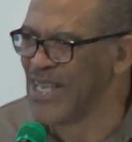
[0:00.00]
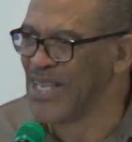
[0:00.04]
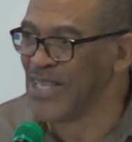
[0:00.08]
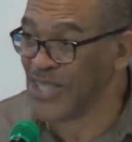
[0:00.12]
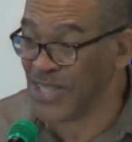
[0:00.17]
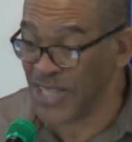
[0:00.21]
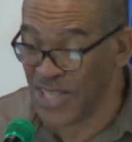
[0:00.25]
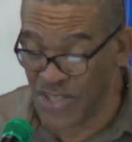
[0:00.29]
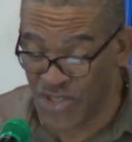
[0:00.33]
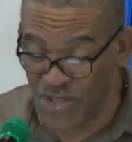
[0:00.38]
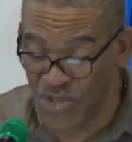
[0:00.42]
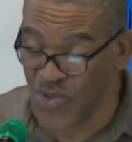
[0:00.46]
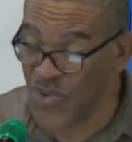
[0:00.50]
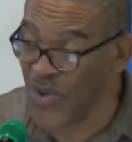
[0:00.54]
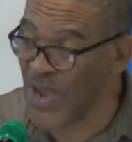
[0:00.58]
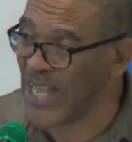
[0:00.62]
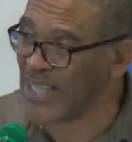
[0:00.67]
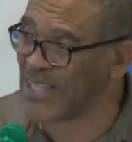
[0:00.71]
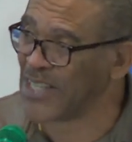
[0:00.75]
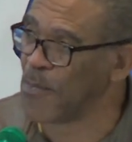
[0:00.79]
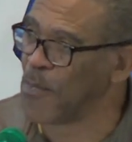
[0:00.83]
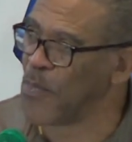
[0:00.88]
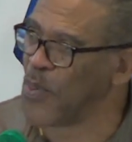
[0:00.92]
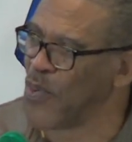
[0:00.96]
Since you
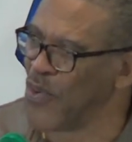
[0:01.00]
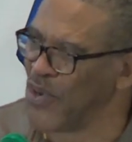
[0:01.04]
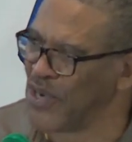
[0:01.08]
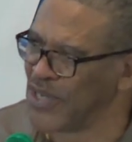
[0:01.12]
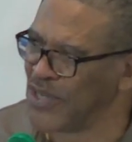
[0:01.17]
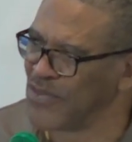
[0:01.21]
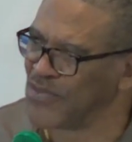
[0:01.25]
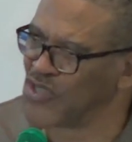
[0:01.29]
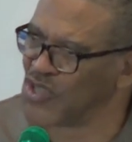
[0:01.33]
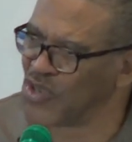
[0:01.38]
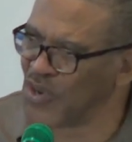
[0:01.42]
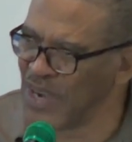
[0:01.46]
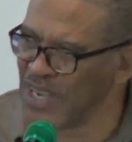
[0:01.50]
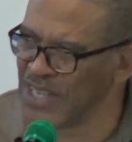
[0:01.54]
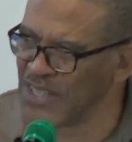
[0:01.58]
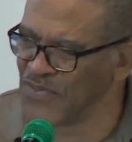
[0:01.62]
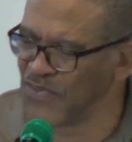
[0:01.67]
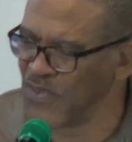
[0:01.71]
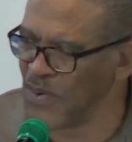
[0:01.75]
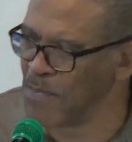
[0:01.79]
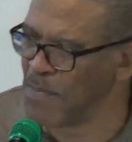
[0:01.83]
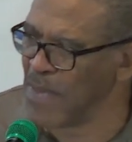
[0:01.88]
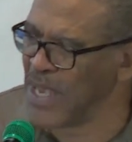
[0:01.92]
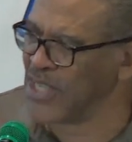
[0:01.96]
at the point of
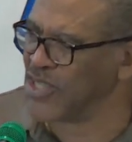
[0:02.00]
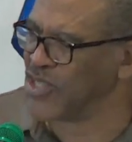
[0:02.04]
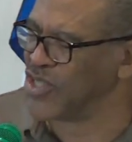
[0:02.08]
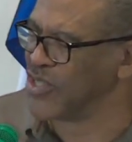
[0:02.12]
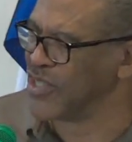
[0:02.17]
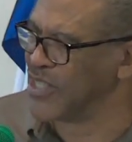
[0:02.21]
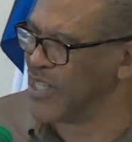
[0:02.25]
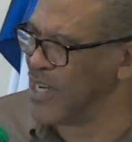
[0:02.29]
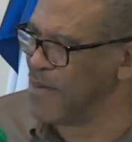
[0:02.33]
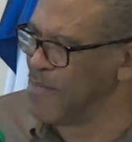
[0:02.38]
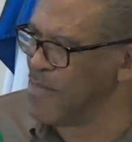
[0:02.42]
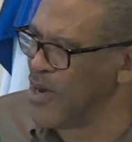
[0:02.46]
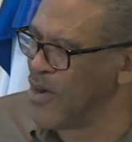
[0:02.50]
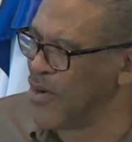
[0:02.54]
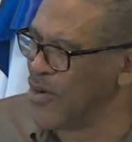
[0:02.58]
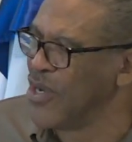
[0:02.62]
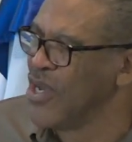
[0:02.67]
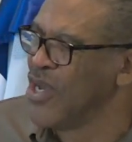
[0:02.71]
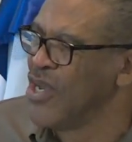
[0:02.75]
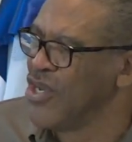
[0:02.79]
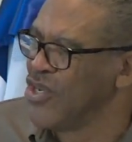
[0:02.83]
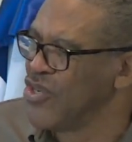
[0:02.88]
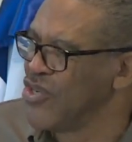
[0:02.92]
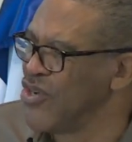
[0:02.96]
transformation, come on,
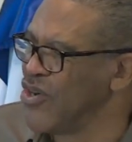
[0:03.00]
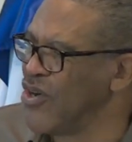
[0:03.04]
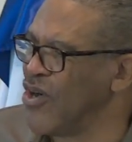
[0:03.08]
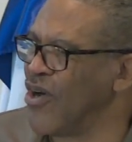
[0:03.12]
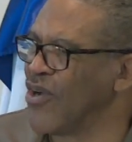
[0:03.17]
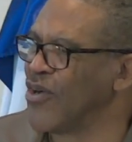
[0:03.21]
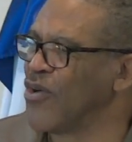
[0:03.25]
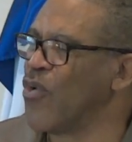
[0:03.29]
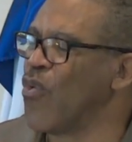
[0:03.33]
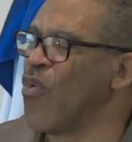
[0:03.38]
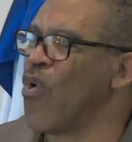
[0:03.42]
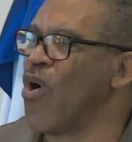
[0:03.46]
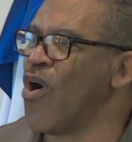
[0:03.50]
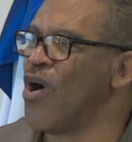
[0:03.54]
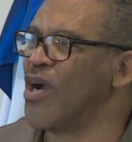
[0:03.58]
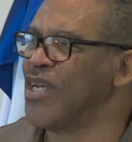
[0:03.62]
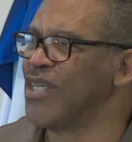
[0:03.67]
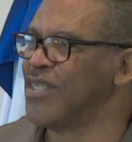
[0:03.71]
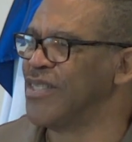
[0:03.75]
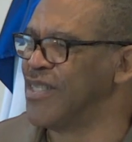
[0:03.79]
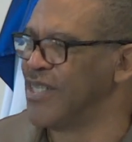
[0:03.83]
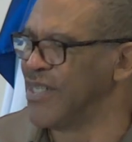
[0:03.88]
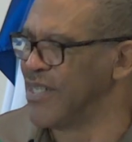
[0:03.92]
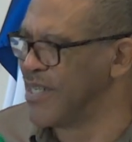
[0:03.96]
you ought to walk
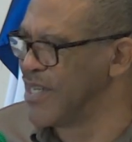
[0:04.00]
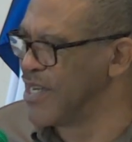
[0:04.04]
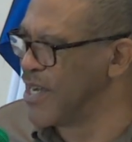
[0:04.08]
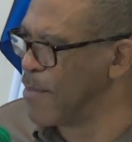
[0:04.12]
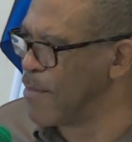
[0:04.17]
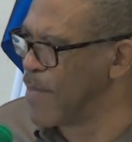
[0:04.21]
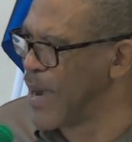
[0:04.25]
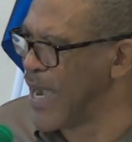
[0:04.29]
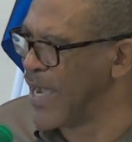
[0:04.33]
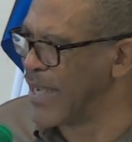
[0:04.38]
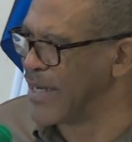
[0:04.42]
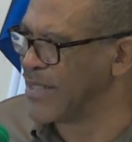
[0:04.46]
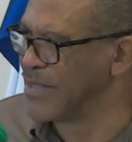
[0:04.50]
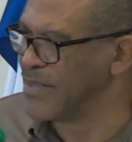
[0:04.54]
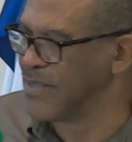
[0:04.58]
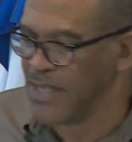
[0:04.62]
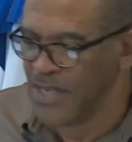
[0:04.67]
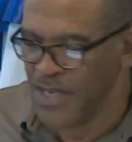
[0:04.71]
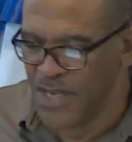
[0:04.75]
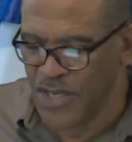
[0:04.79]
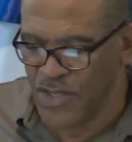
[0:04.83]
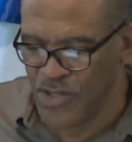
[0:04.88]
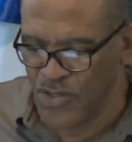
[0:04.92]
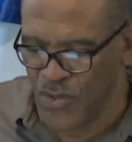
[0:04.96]
into the abiding.
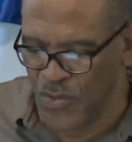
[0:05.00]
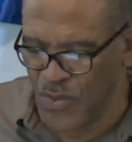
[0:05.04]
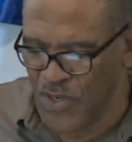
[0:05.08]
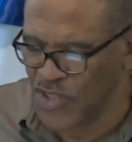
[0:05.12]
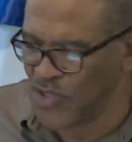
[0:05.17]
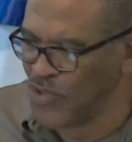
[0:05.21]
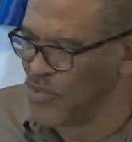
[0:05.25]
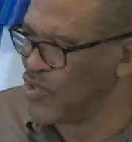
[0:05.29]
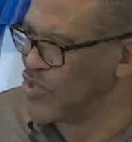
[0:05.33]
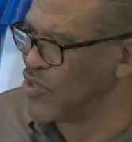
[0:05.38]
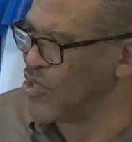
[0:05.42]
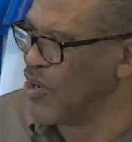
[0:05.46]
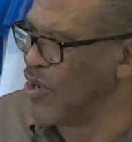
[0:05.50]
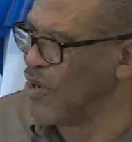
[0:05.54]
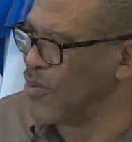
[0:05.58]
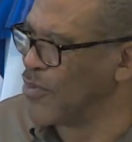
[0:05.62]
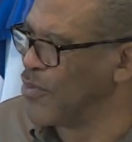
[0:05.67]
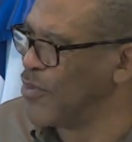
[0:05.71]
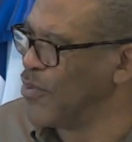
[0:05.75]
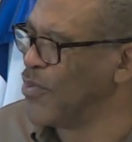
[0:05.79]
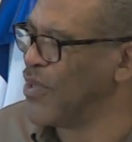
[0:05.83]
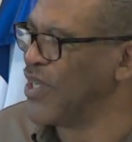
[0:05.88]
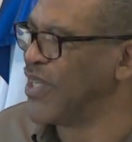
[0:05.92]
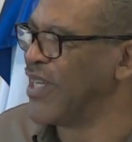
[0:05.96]
So what you start
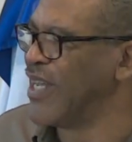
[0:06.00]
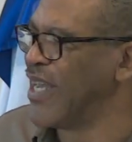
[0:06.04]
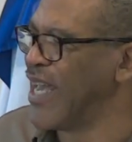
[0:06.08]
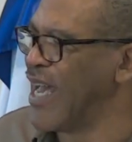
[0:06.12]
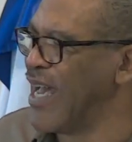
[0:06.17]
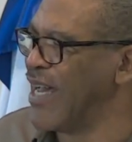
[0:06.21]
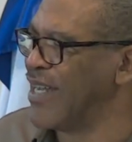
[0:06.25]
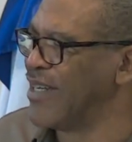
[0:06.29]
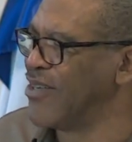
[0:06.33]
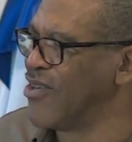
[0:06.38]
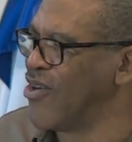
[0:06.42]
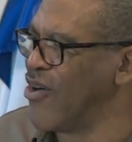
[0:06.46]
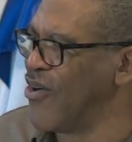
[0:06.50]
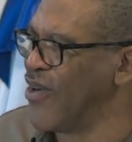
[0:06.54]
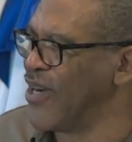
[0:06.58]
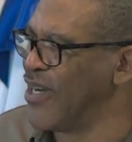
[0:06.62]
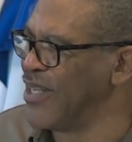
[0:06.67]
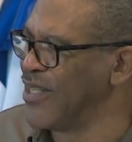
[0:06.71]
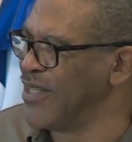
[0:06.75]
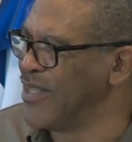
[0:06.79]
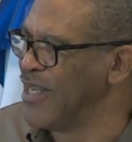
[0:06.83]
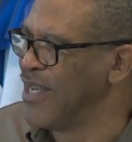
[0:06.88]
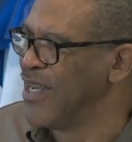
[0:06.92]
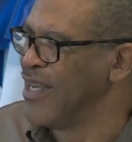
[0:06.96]
with the
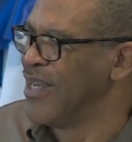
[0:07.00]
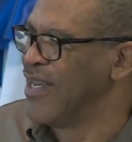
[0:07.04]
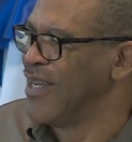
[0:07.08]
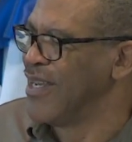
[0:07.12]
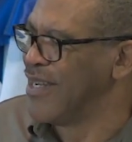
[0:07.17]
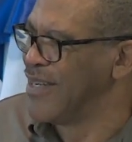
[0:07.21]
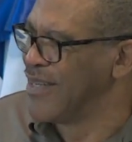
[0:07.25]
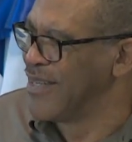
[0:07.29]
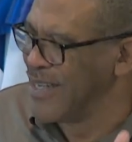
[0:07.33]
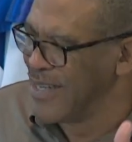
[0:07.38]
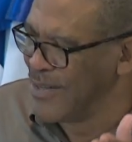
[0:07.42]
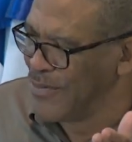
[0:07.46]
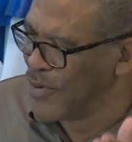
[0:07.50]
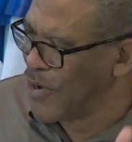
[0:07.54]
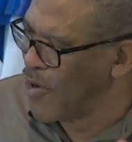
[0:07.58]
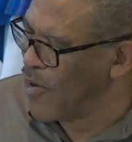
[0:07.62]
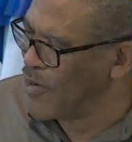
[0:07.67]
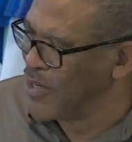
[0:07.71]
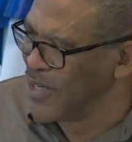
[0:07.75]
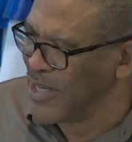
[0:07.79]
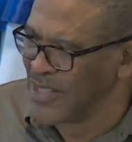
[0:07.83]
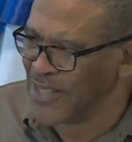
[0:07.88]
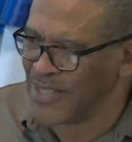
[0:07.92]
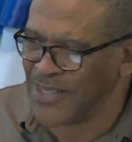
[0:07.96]
anointing, and then
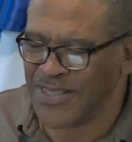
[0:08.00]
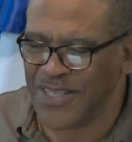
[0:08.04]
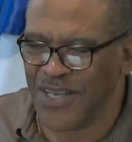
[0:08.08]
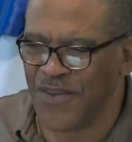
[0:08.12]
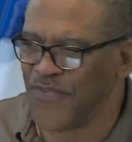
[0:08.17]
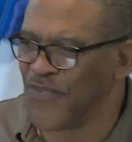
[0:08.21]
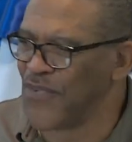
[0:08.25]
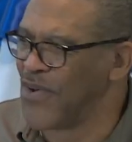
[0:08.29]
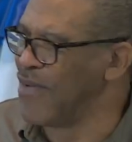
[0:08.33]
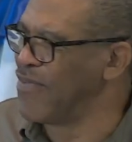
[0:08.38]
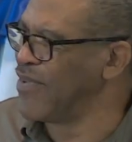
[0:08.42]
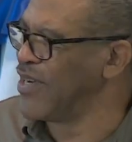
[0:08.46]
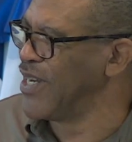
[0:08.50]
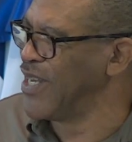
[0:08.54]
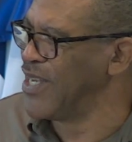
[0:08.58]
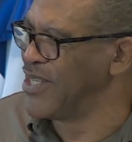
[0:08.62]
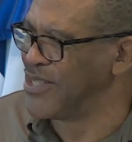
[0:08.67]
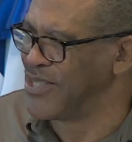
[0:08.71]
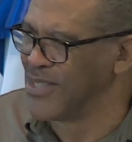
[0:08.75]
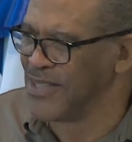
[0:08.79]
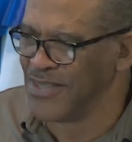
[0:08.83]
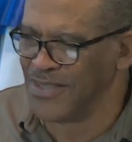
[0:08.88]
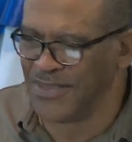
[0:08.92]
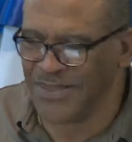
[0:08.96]
all this stuff,
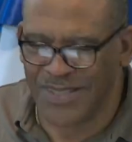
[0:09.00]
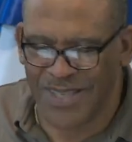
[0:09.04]
revelation,